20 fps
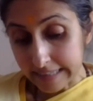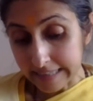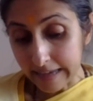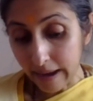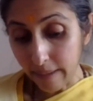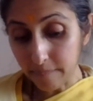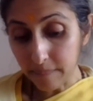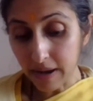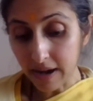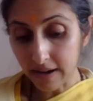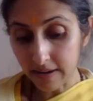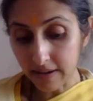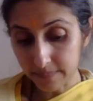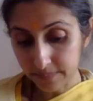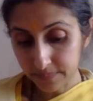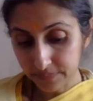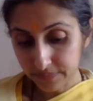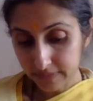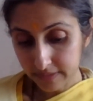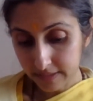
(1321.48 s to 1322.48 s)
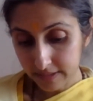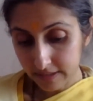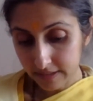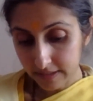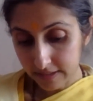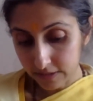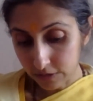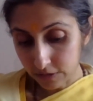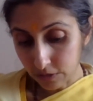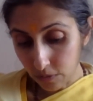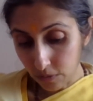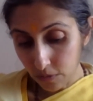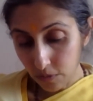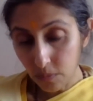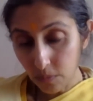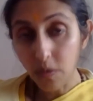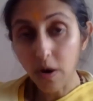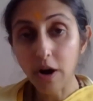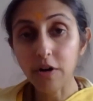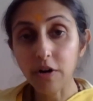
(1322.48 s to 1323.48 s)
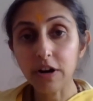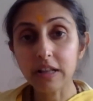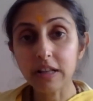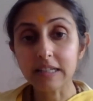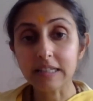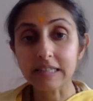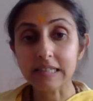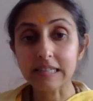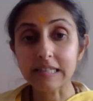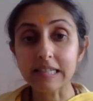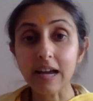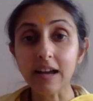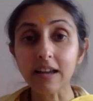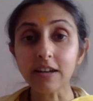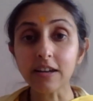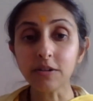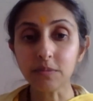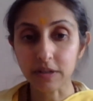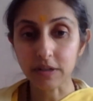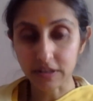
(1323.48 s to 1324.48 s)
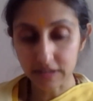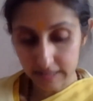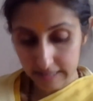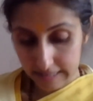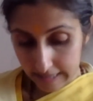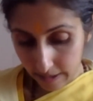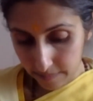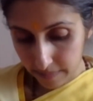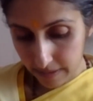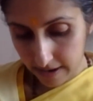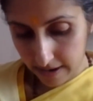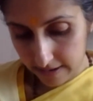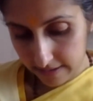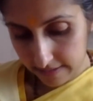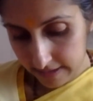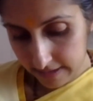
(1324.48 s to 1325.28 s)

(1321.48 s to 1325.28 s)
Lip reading: Yama. No quarrel is done with Yama.